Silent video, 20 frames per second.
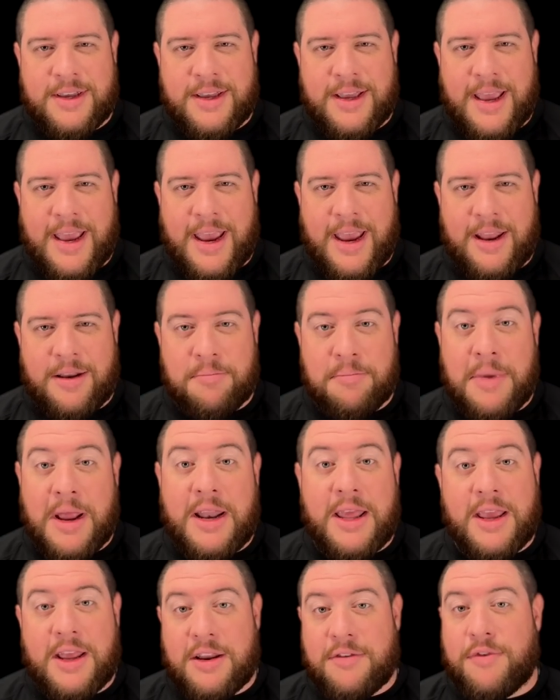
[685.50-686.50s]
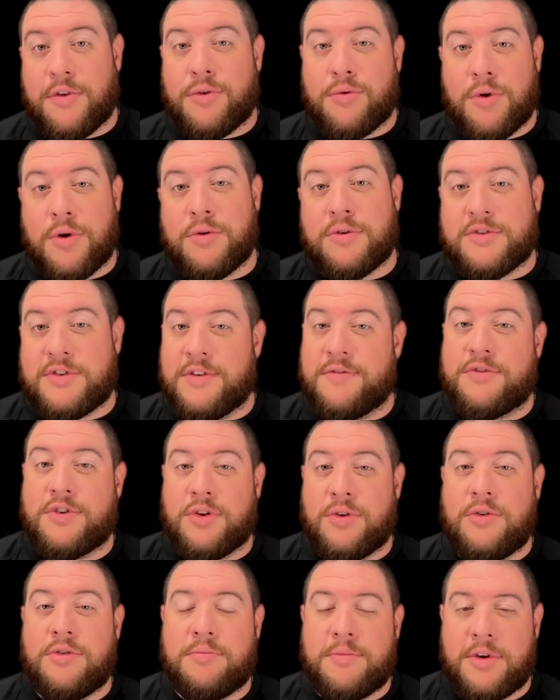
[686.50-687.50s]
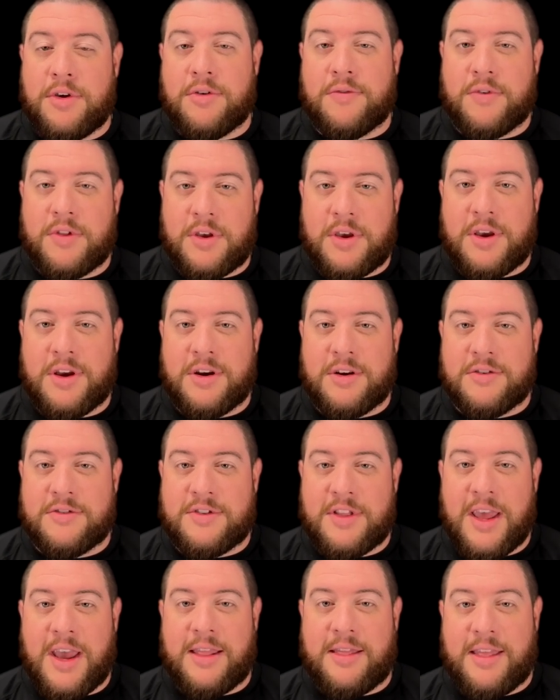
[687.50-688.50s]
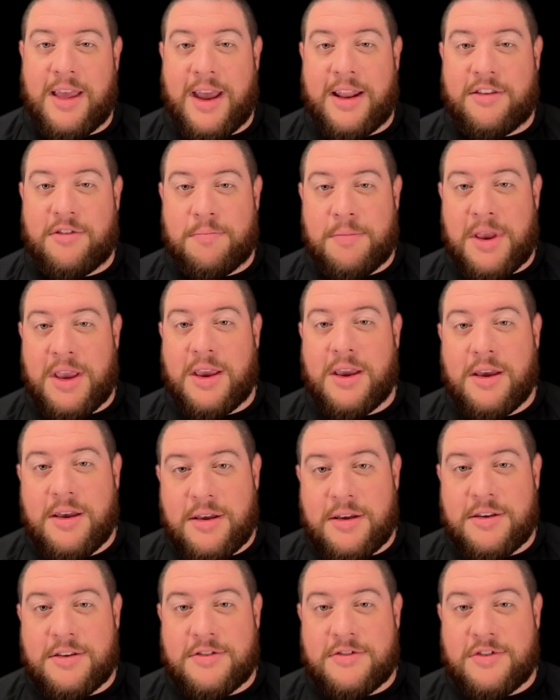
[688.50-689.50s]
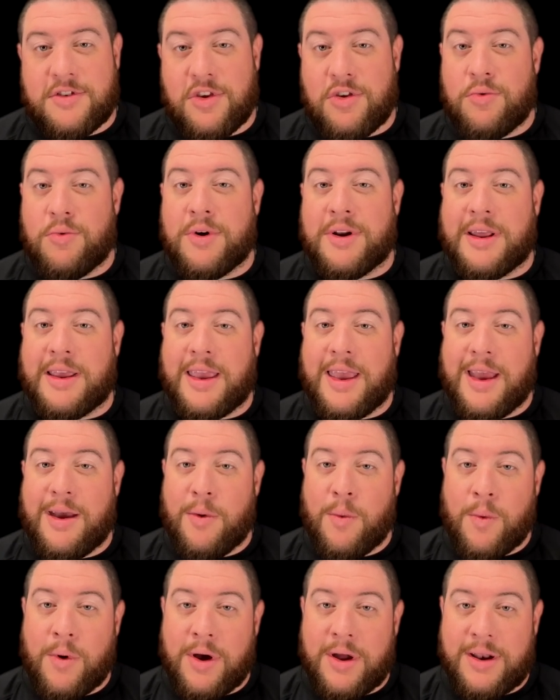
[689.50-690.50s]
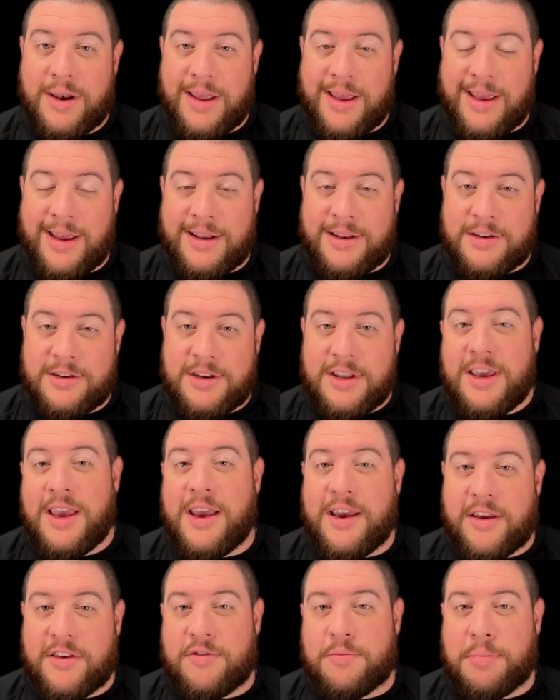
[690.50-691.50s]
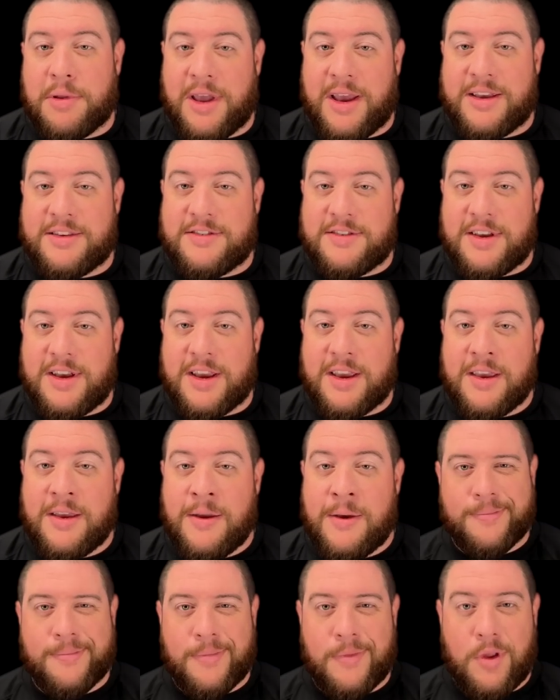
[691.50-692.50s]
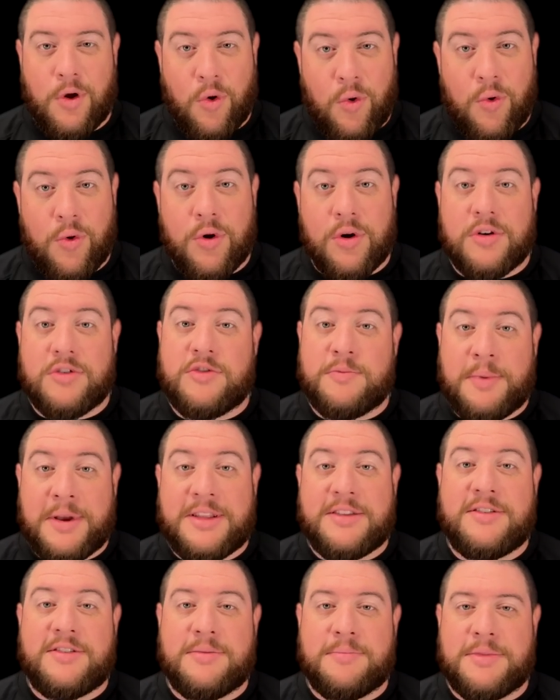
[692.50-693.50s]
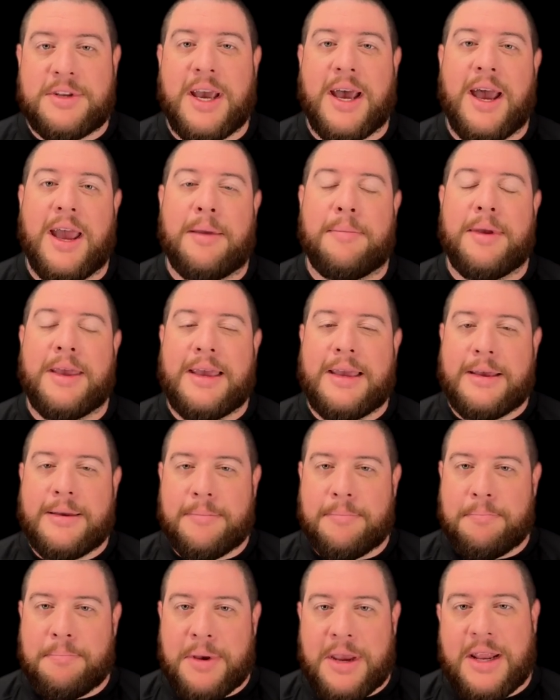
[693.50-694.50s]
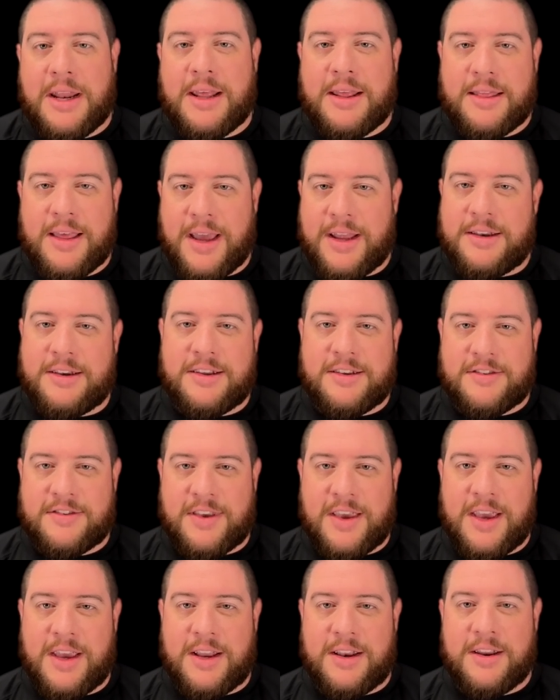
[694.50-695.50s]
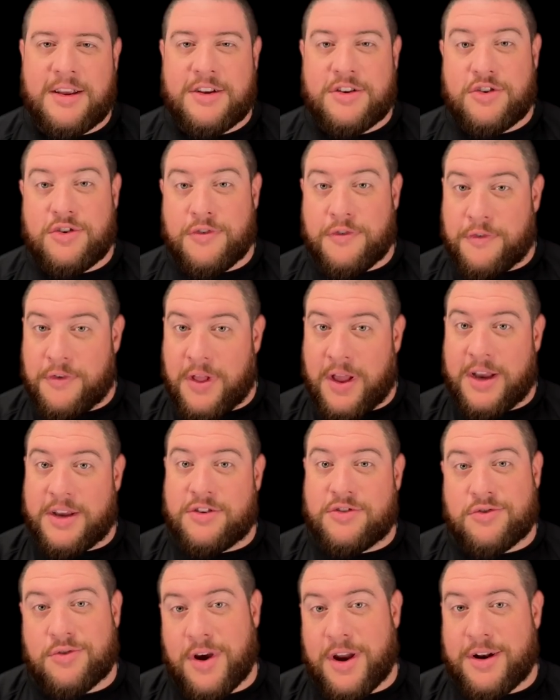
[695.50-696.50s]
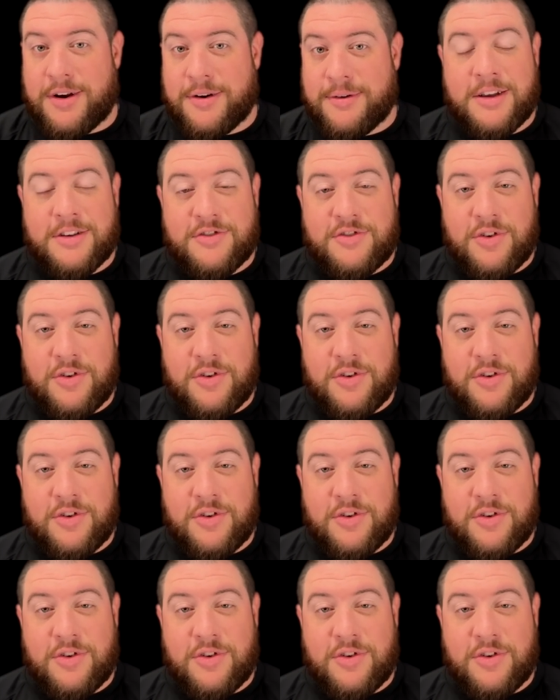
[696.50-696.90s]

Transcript: And many Innova throwers have told me over the years that that's because you want to get one in DX plastic or spend some time beating that disc in to fly straighter.